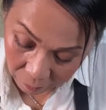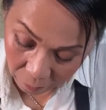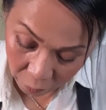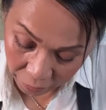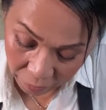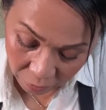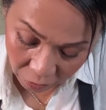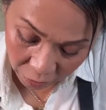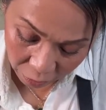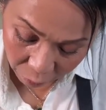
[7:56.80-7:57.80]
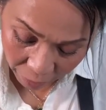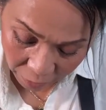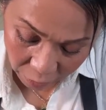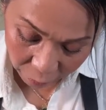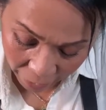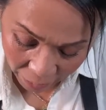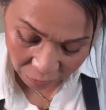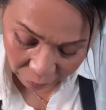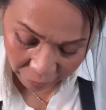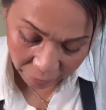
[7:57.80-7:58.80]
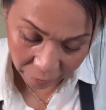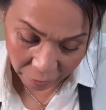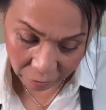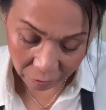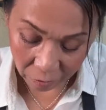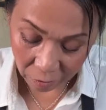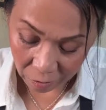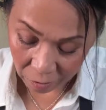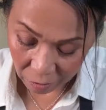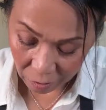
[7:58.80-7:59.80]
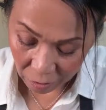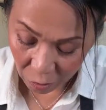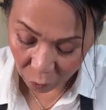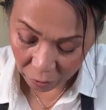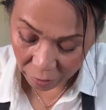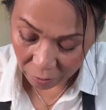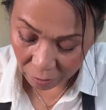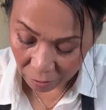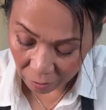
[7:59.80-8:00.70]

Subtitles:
to get the sticky rice to activate its glutinous,